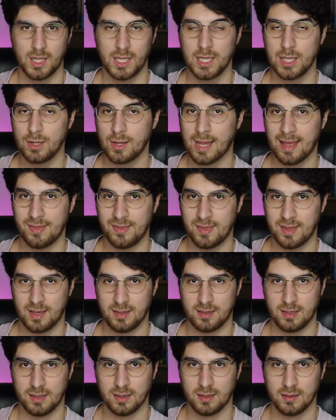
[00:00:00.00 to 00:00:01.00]
You get the
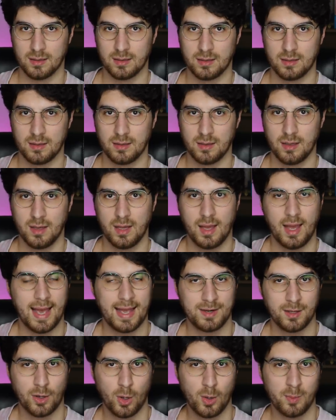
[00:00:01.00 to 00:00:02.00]
idea.
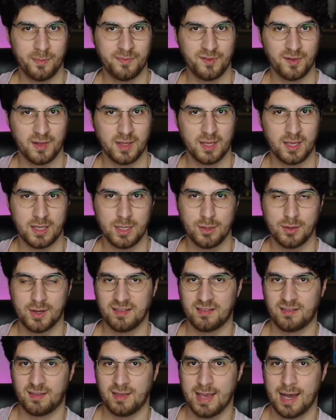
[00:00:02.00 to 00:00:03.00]
And hopefully you
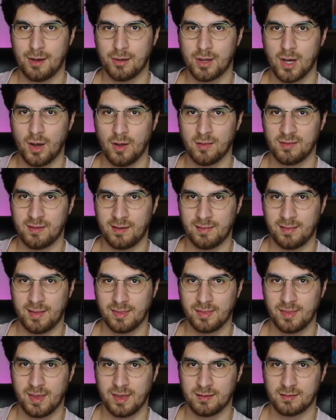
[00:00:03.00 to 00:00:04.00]
can see how content
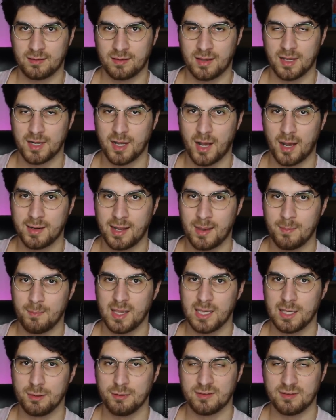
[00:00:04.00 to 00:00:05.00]
like this can
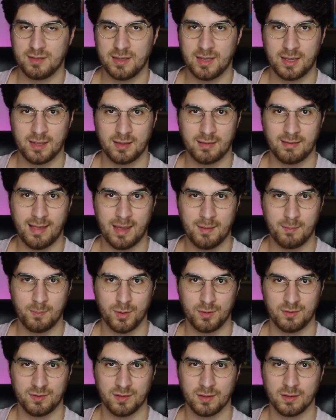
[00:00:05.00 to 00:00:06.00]
unambiguously condemn
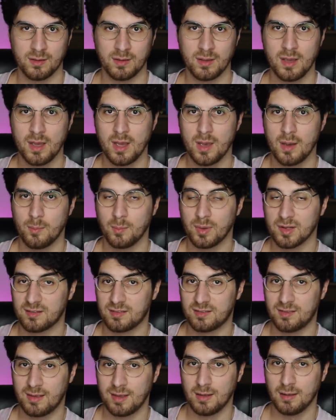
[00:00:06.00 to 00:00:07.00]
Putin, but
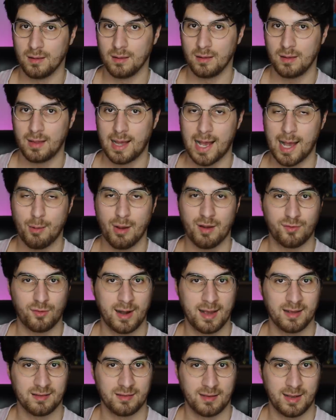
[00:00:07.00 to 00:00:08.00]
still, however
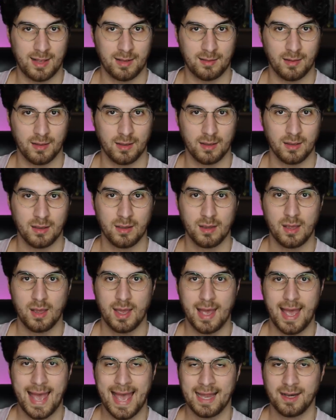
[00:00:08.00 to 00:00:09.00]
accidentally,
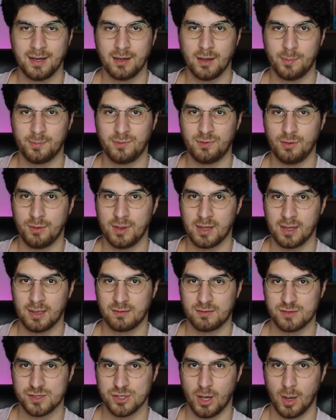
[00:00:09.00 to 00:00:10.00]
end up doing
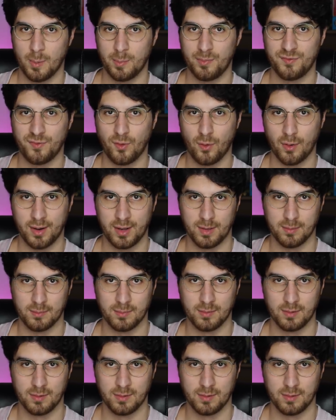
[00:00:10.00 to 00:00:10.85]
his job for him.